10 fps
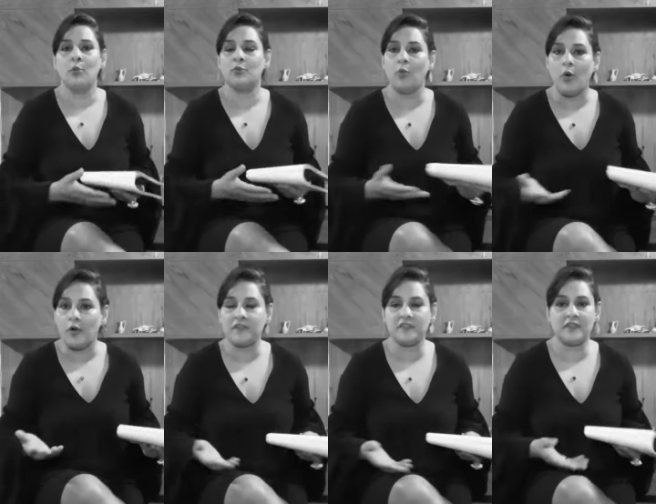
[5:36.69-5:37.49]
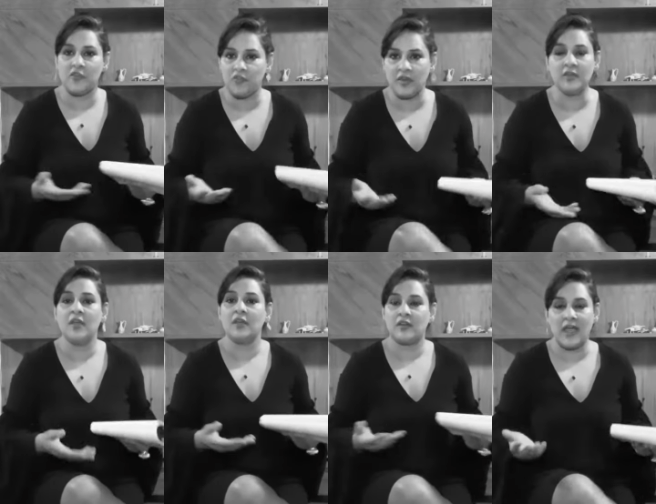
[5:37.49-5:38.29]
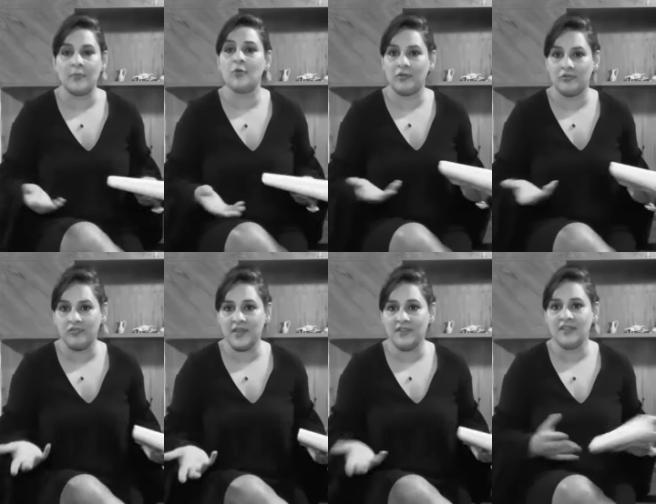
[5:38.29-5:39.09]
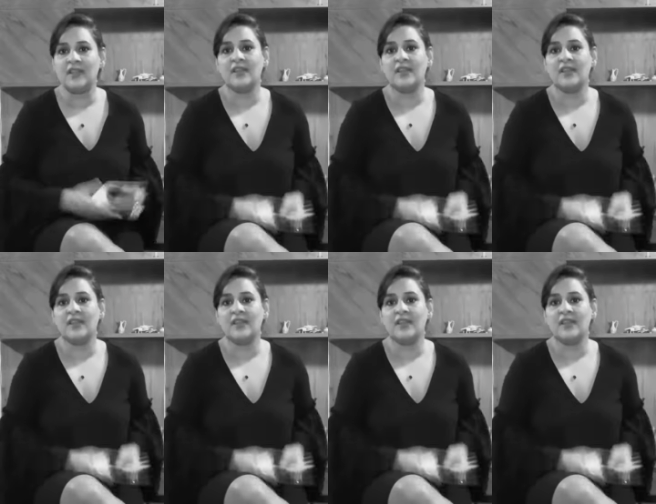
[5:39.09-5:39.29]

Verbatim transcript: with wars, hatred, crime, conflict.